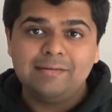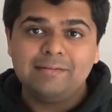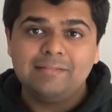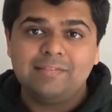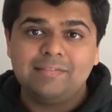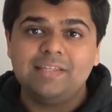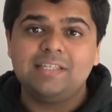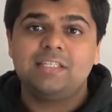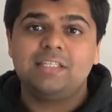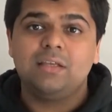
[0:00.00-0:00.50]

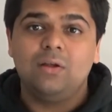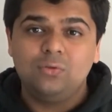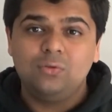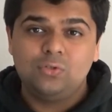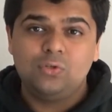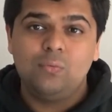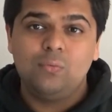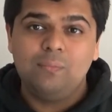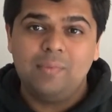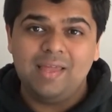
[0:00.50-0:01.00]
this
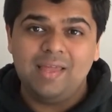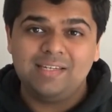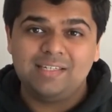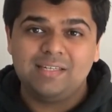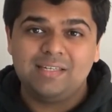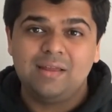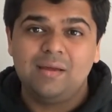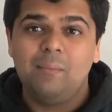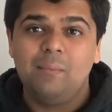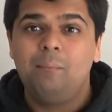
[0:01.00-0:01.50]
also
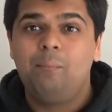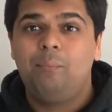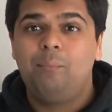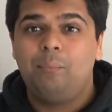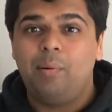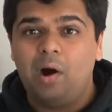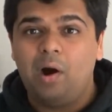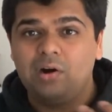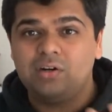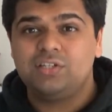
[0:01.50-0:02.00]
meant
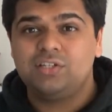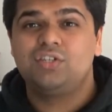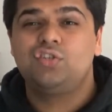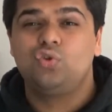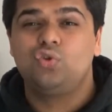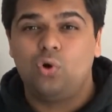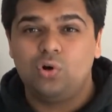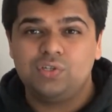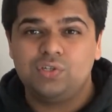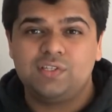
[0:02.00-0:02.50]
part
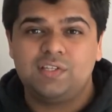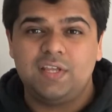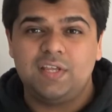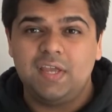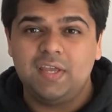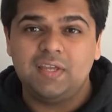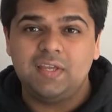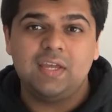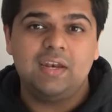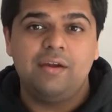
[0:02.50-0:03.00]

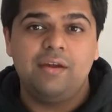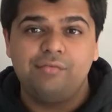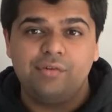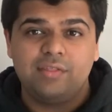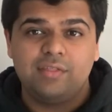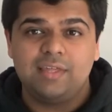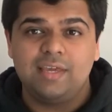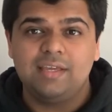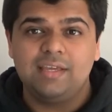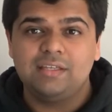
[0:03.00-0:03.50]
sourcing and
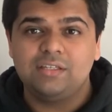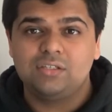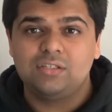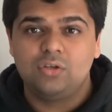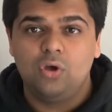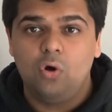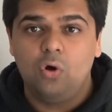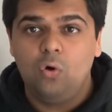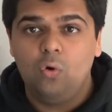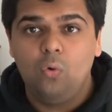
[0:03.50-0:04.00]
everything,
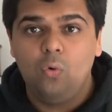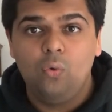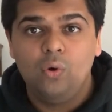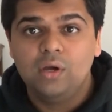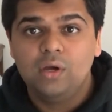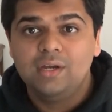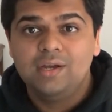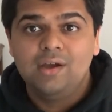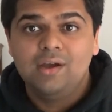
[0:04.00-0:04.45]
so